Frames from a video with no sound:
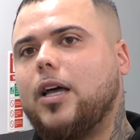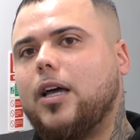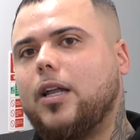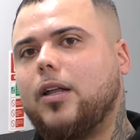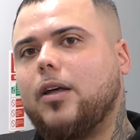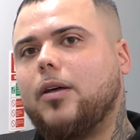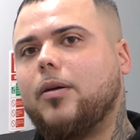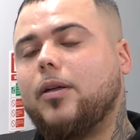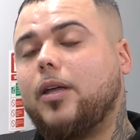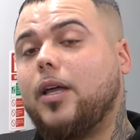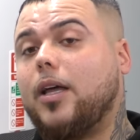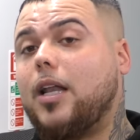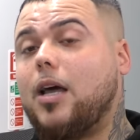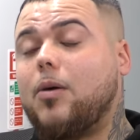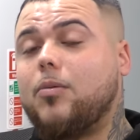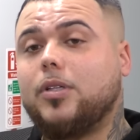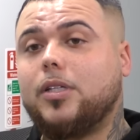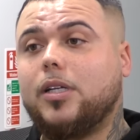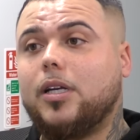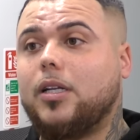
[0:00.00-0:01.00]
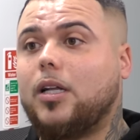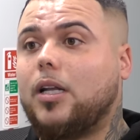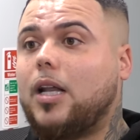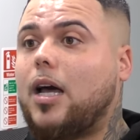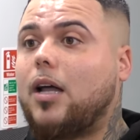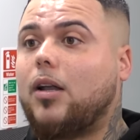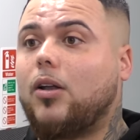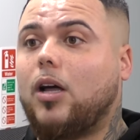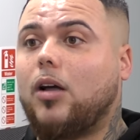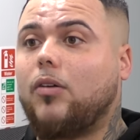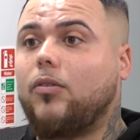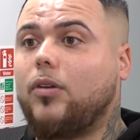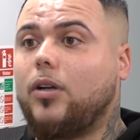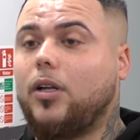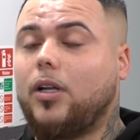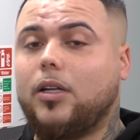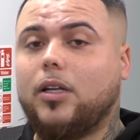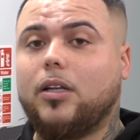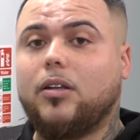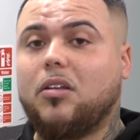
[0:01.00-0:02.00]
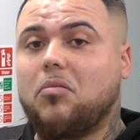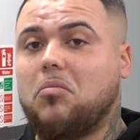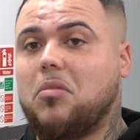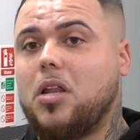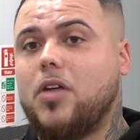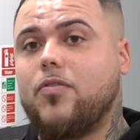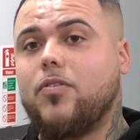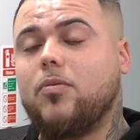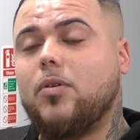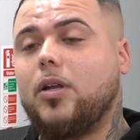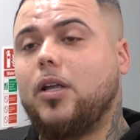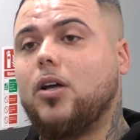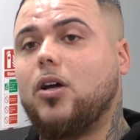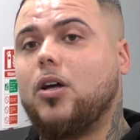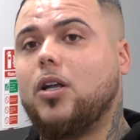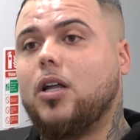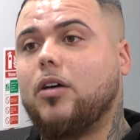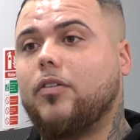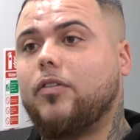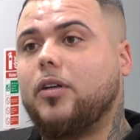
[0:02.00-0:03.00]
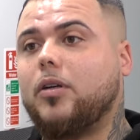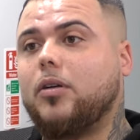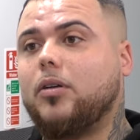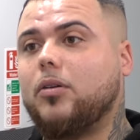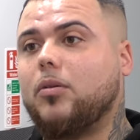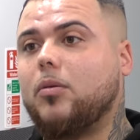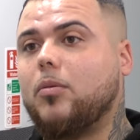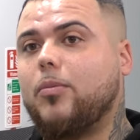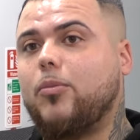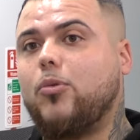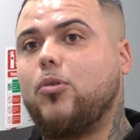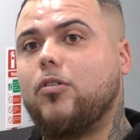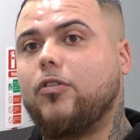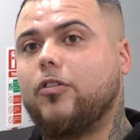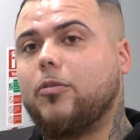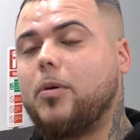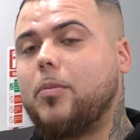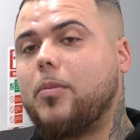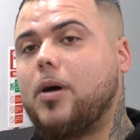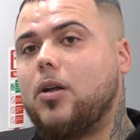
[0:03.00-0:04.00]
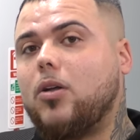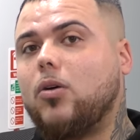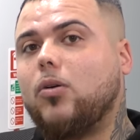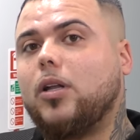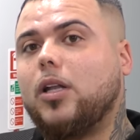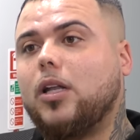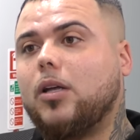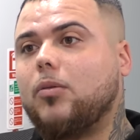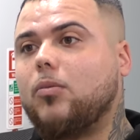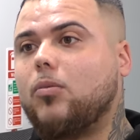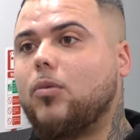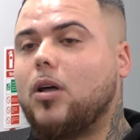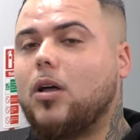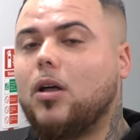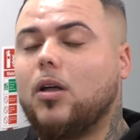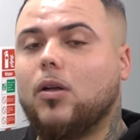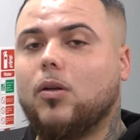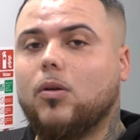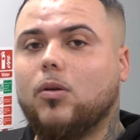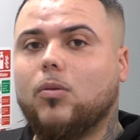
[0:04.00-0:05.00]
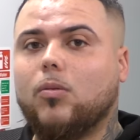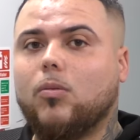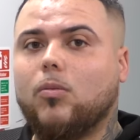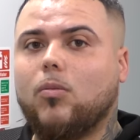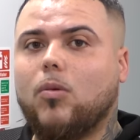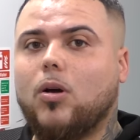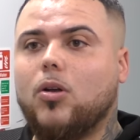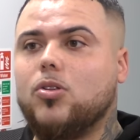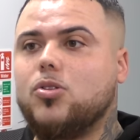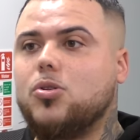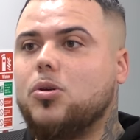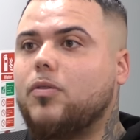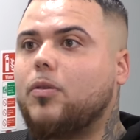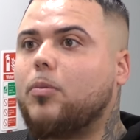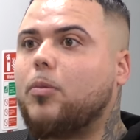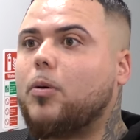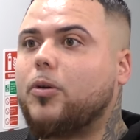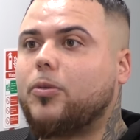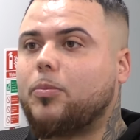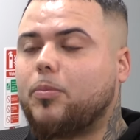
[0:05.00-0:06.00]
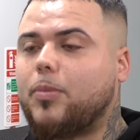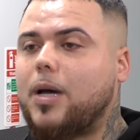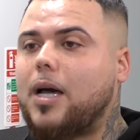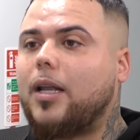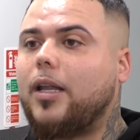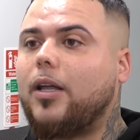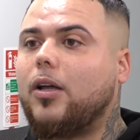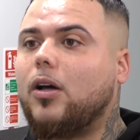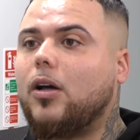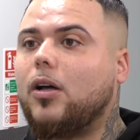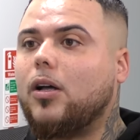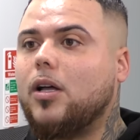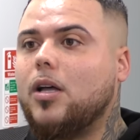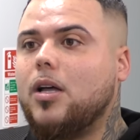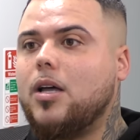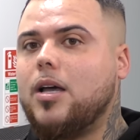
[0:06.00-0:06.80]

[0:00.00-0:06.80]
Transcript: And uh, yeah, and that was the end of that. Like really, never really heard nothing more from it, but I know that they, uh, one or two of them I was badly hurt.